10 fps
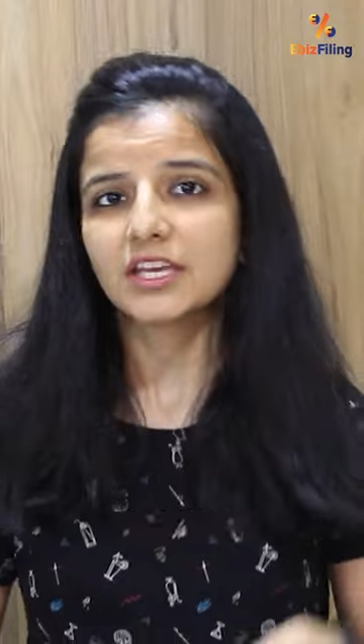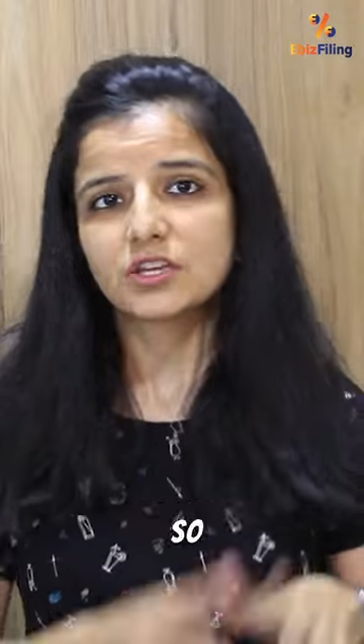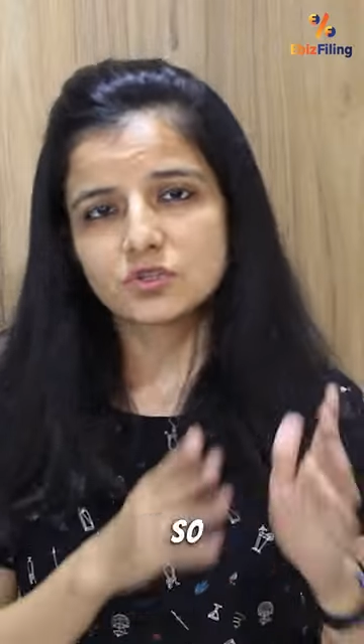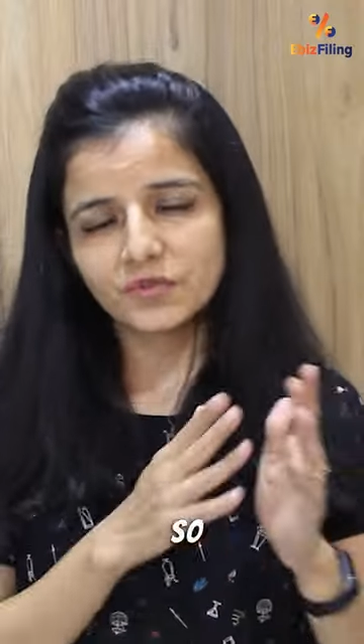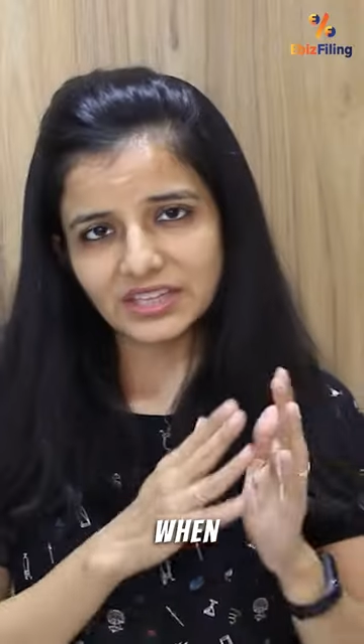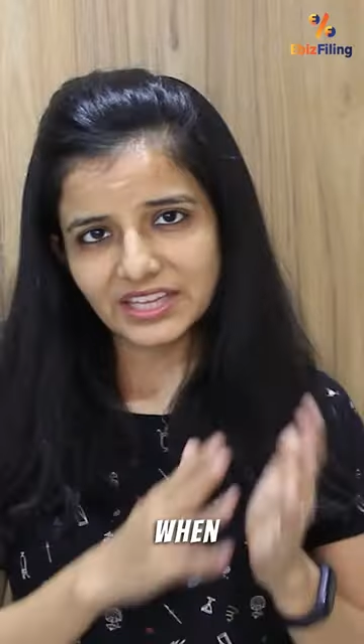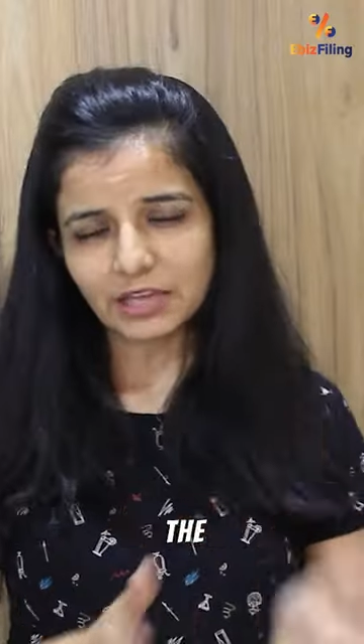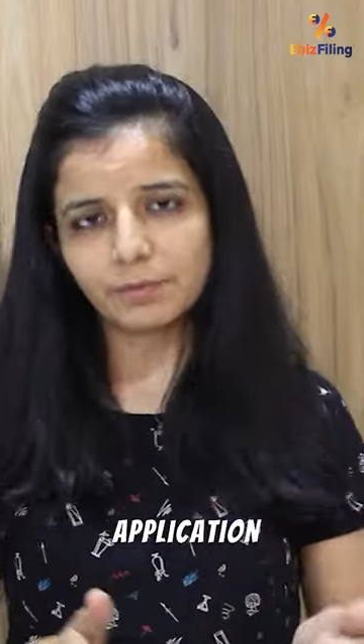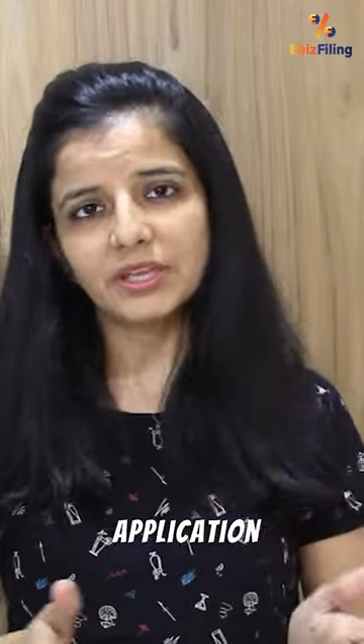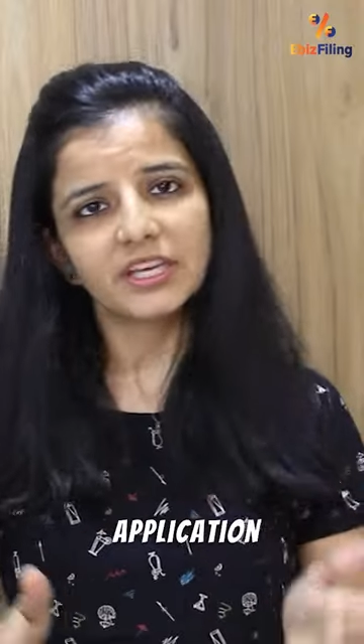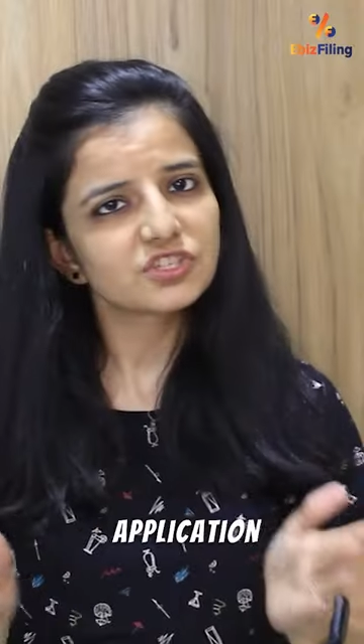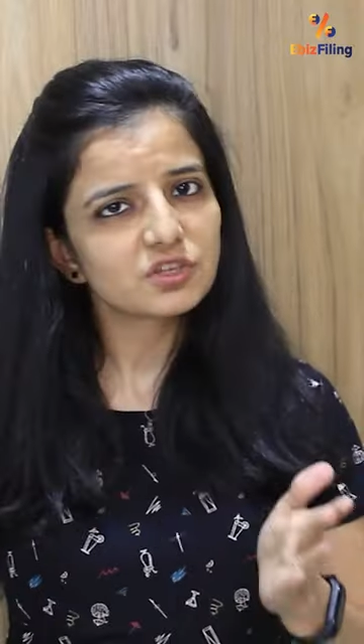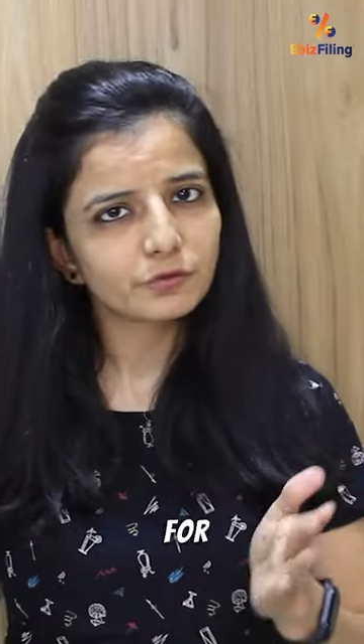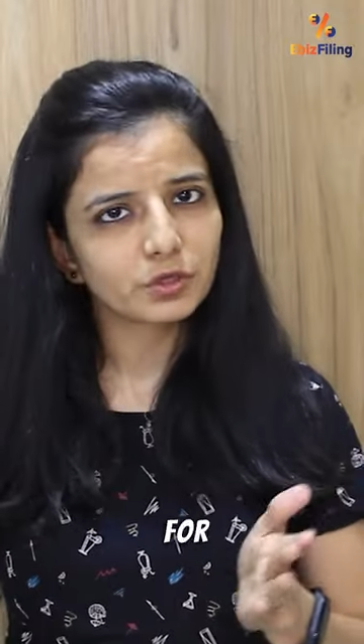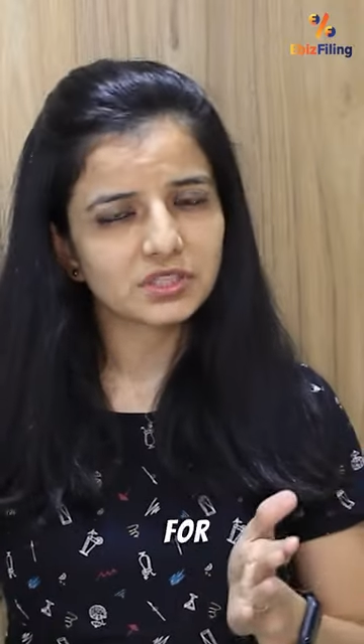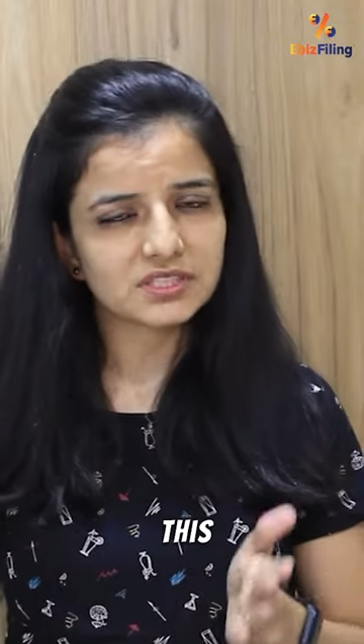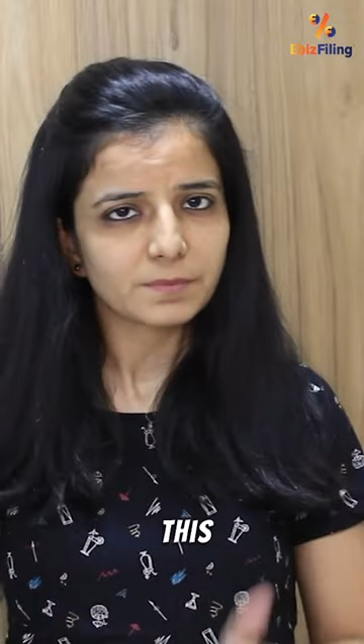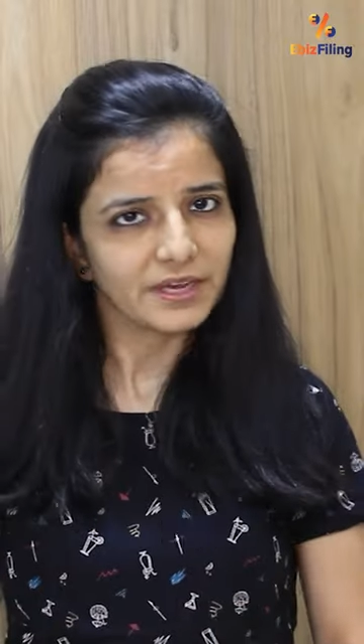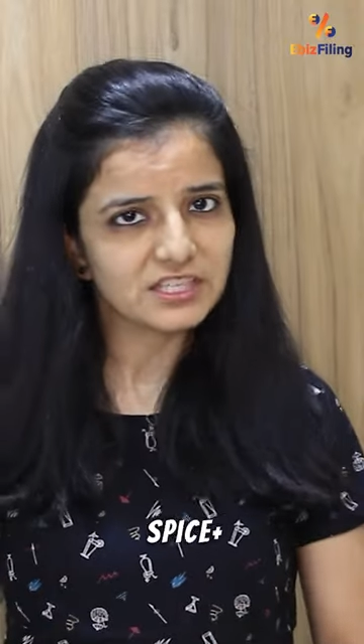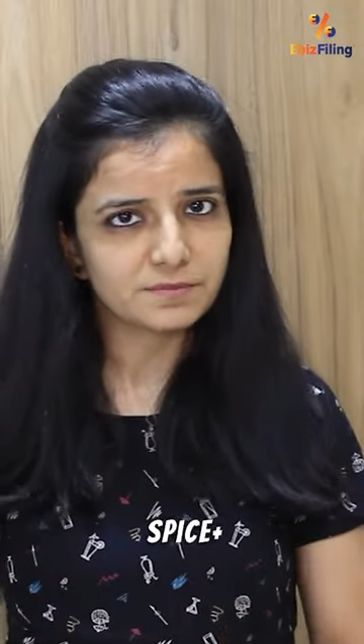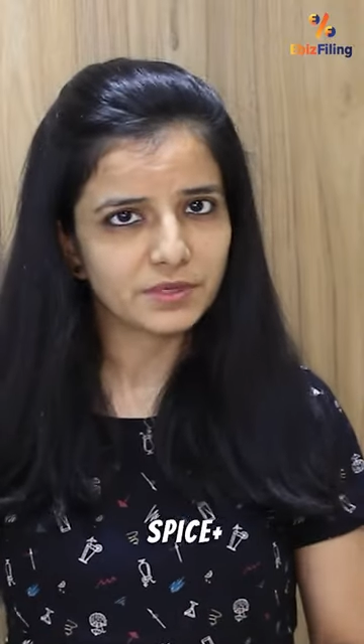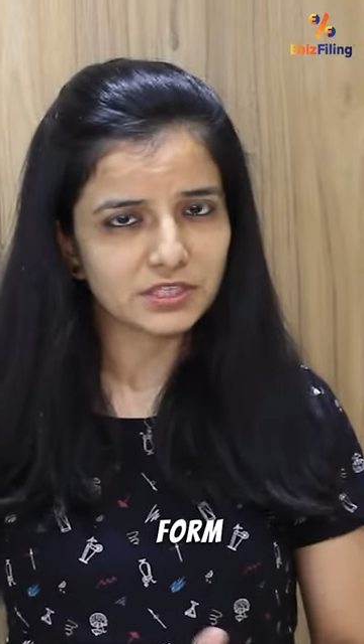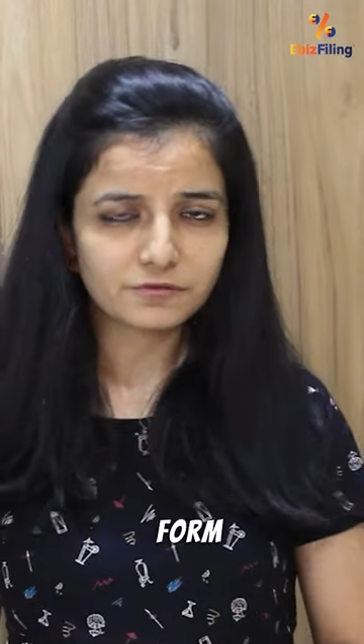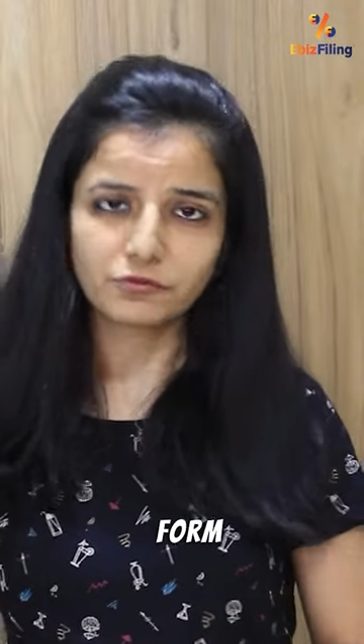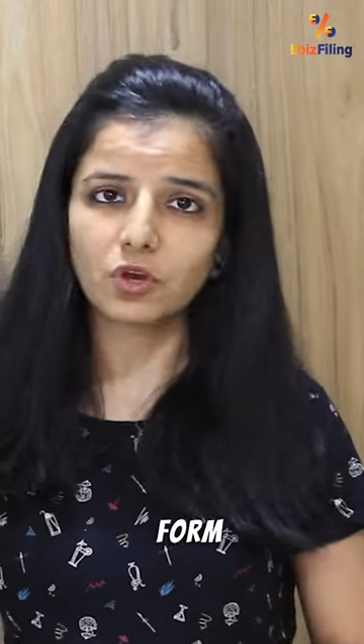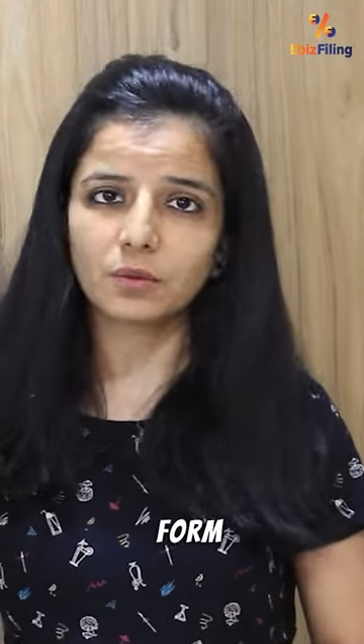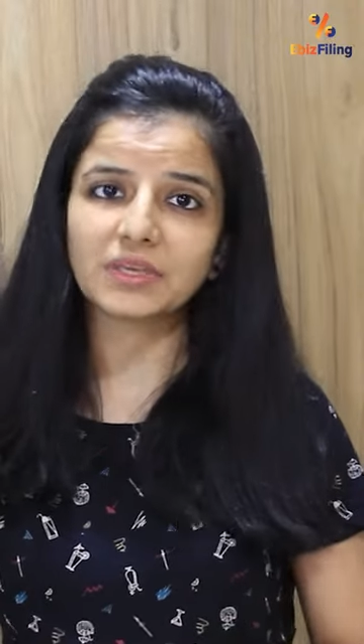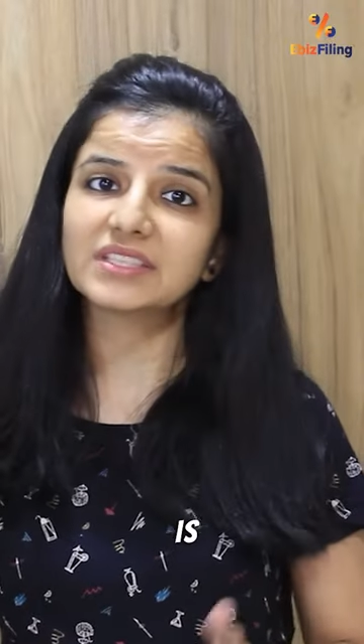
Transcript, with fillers: So when the application for the SPICE Plus form